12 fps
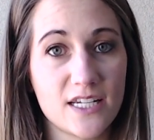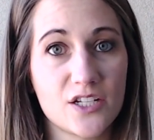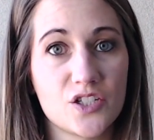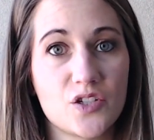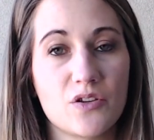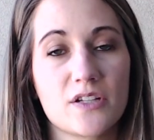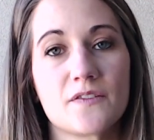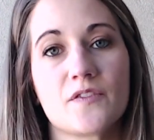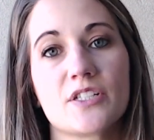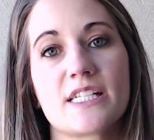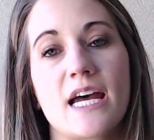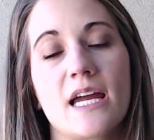to do this
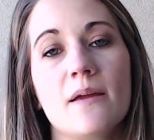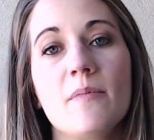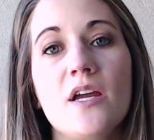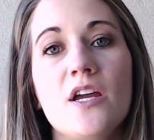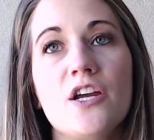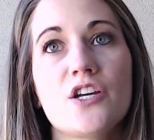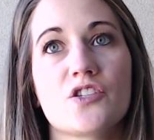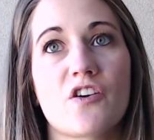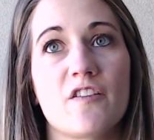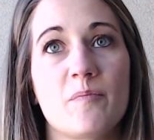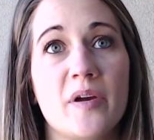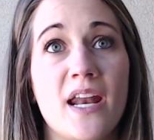full-time. So
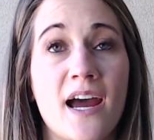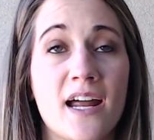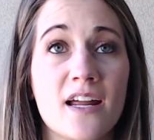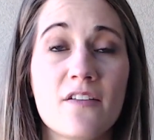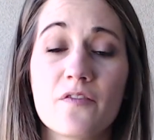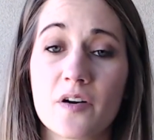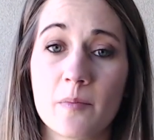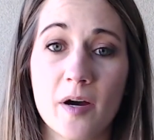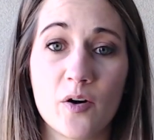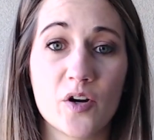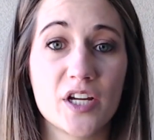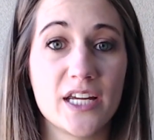I've been at it for
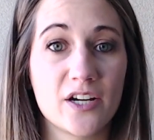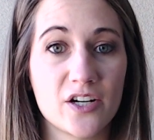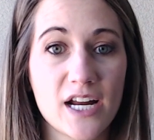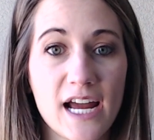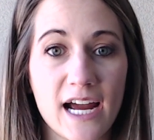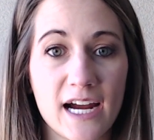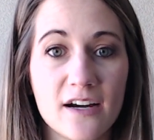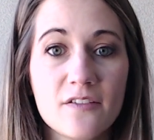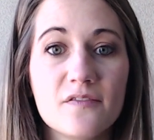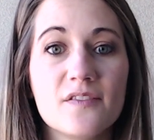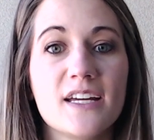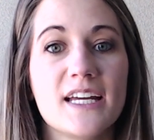about a year and a half,
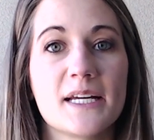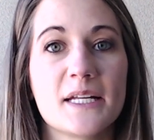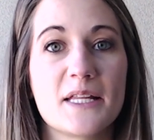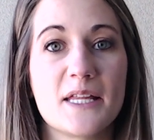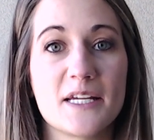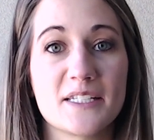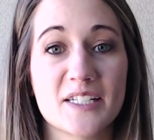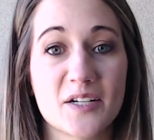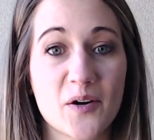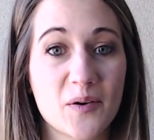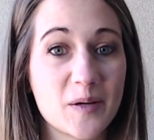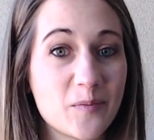and things
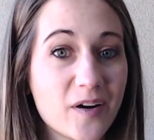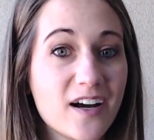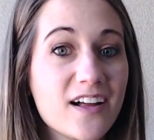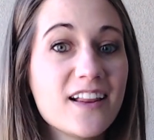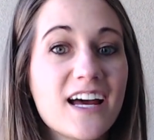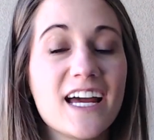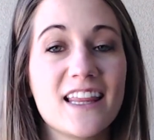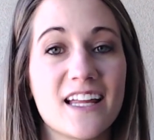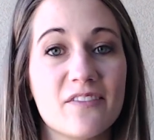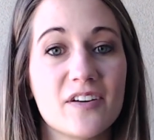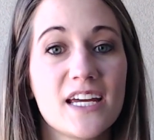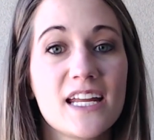are going well. I
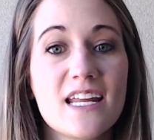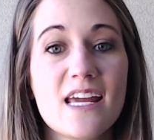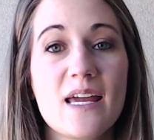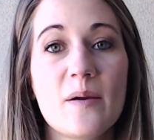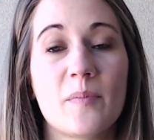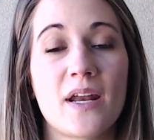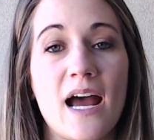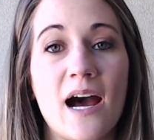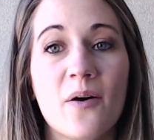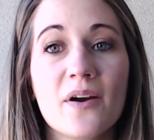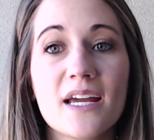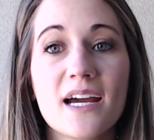love it. But
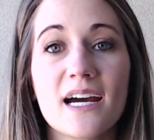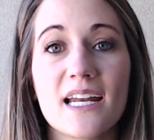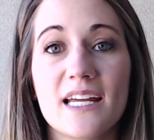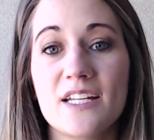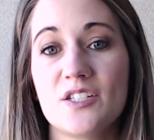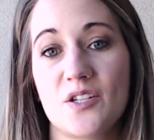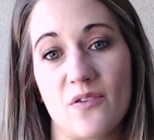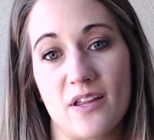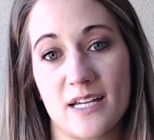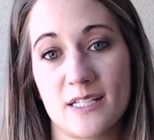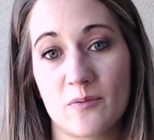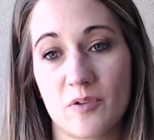how I got into
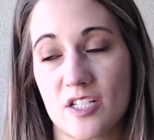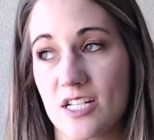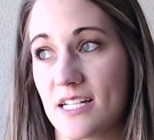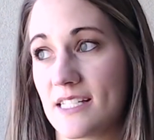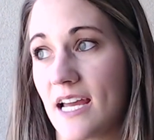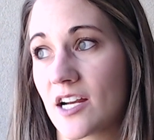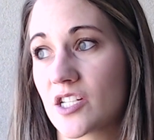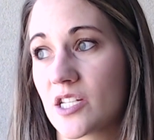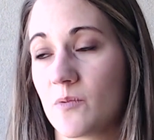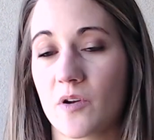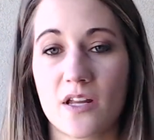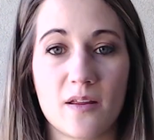this, which is
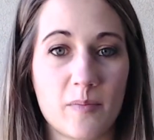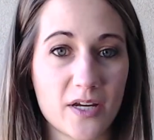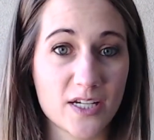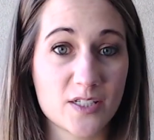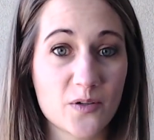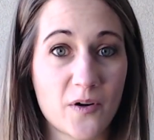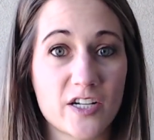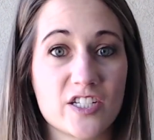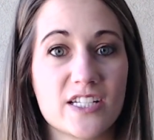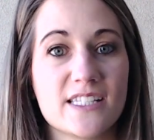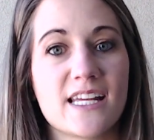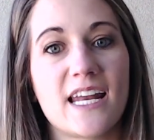actually one of the biggest
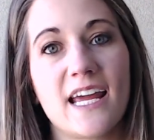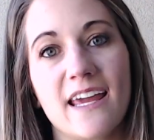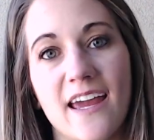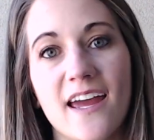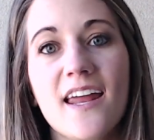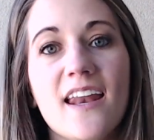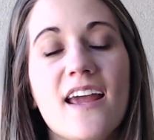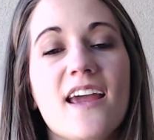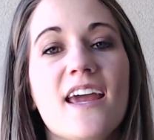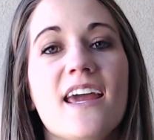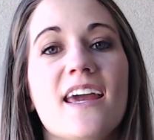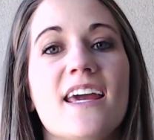questions that I get,
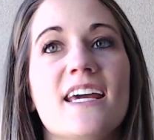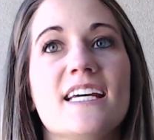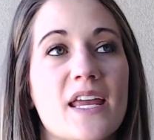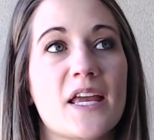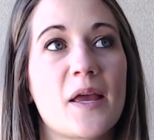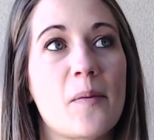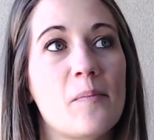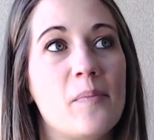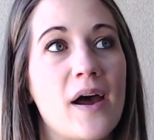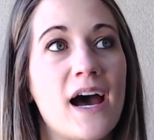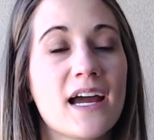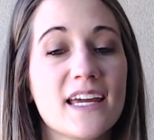is
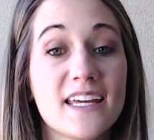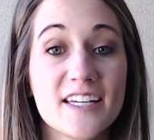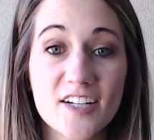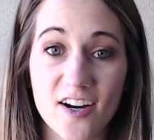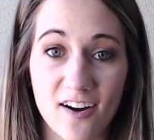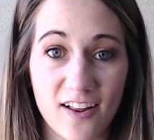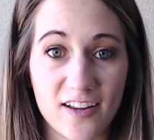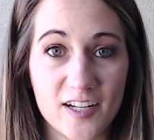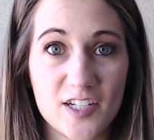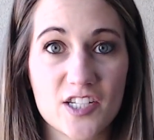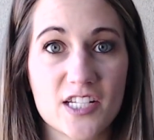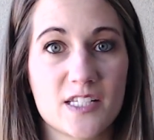back in
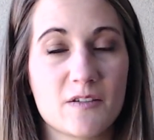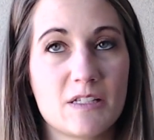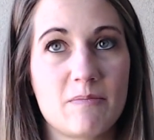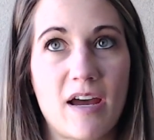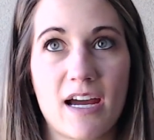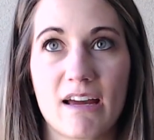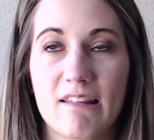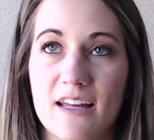college, this is back in